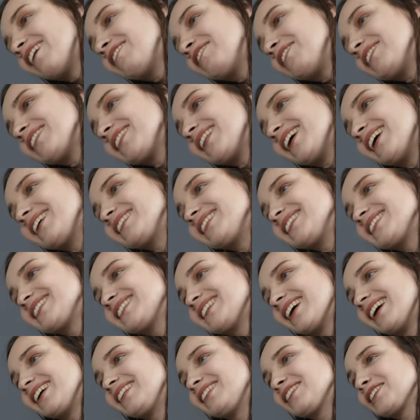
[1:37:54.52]
I don't like these
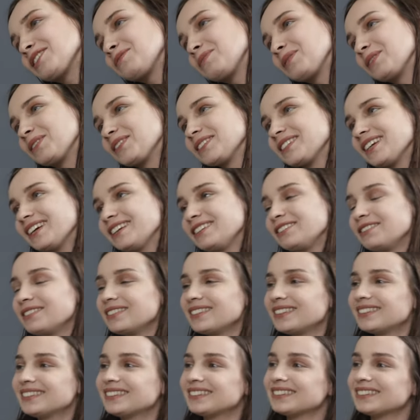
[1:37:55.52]
titles because I don't